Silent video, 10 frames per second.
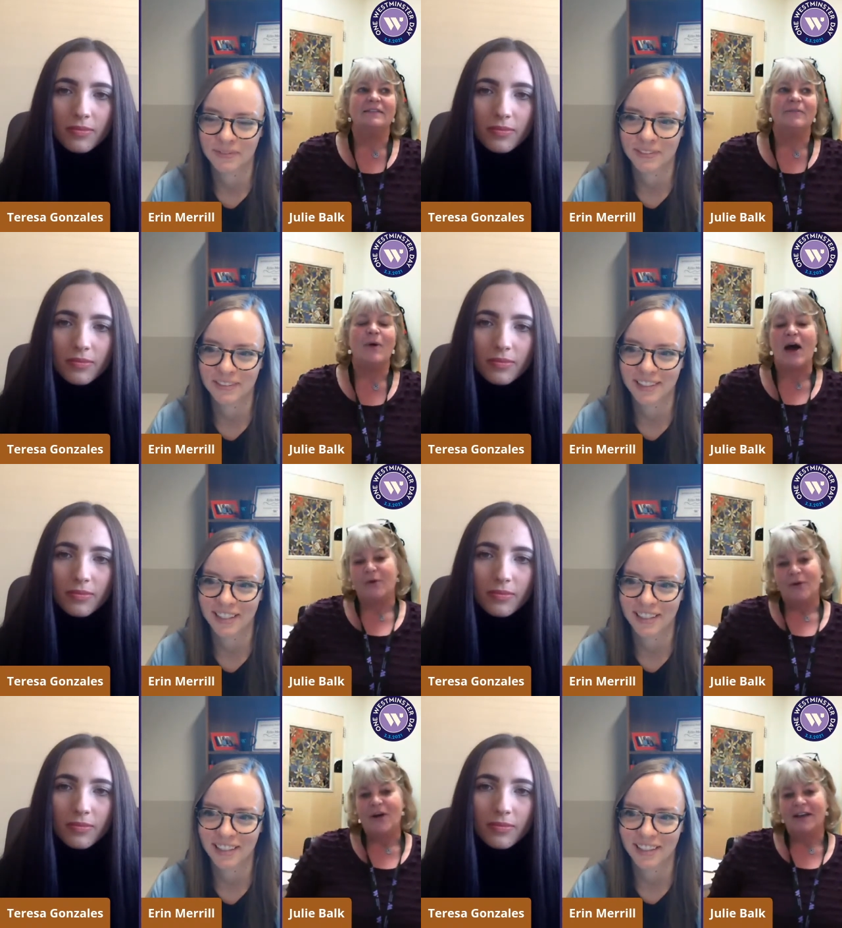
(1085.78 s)

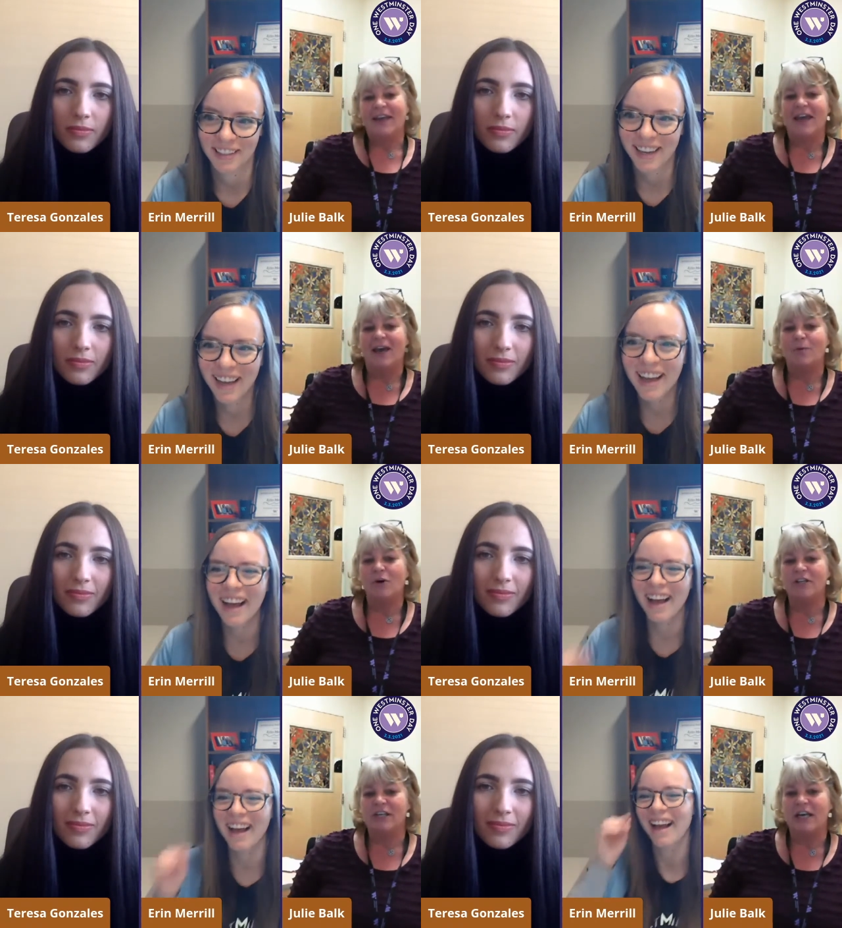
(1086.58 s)
Speaker 1: Wow. Okay, I
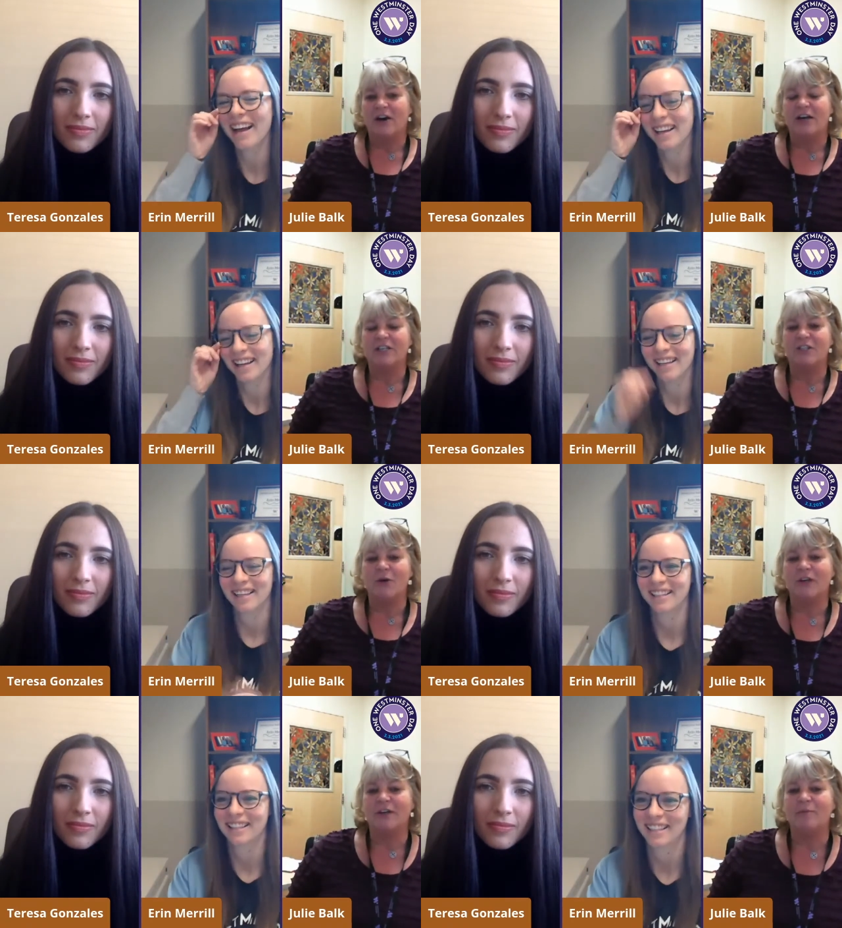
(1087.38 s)
warned you, Erin.
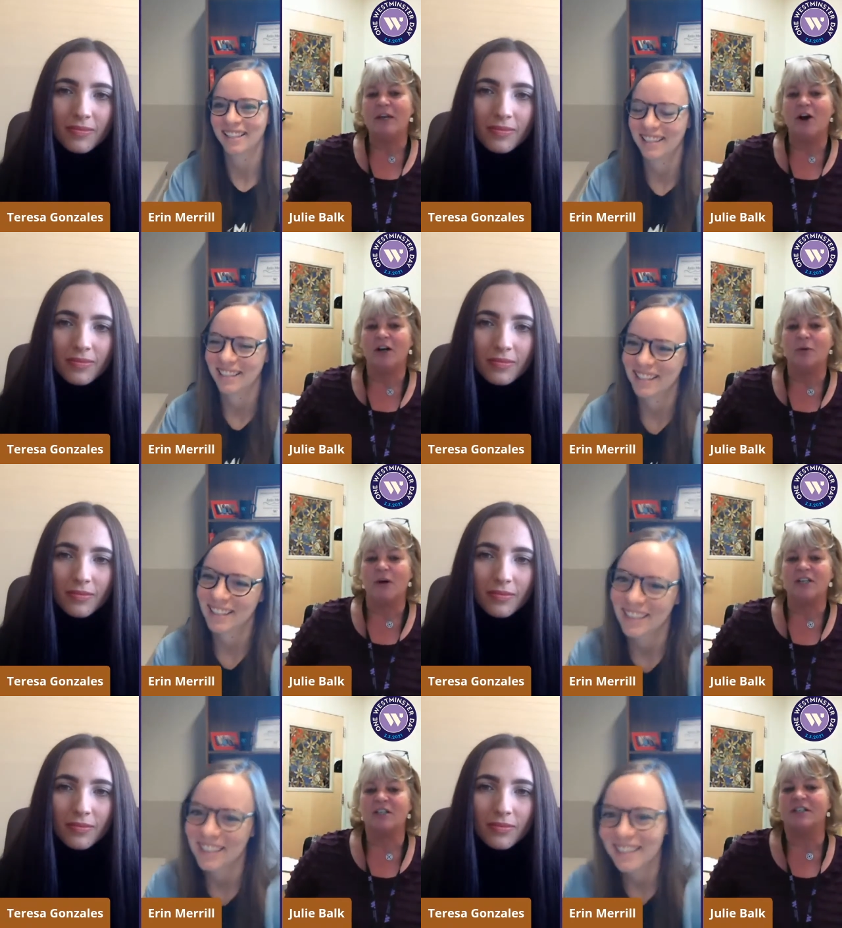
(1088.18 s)
Don't give me hard
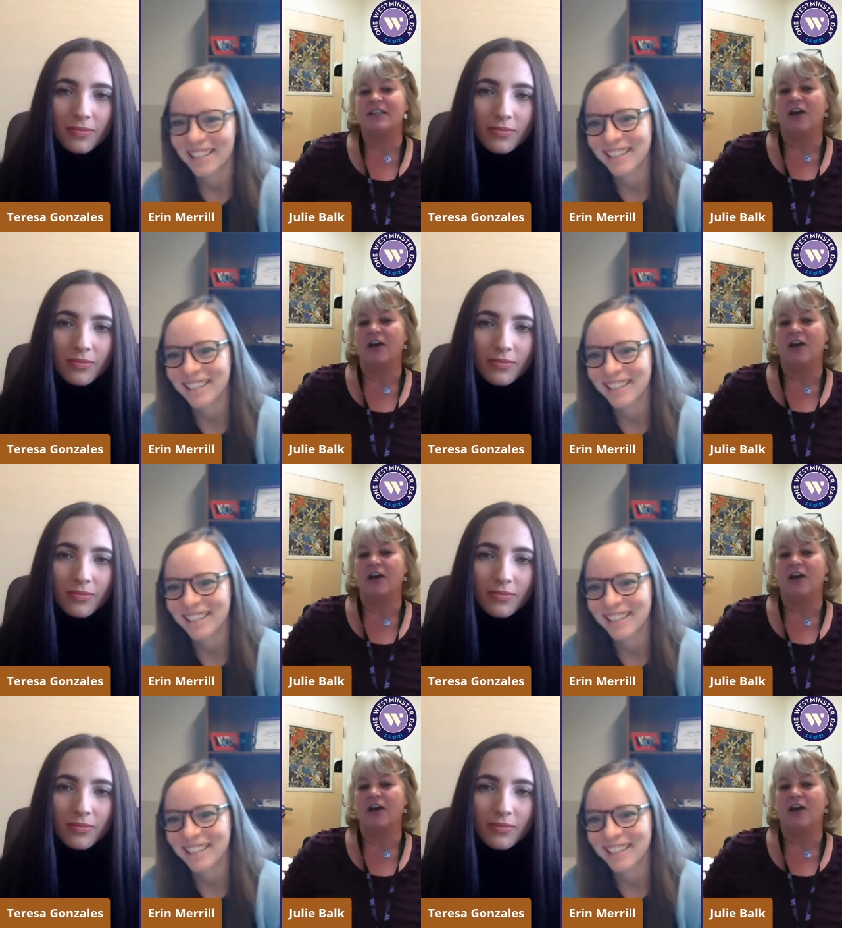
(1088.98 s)
questions.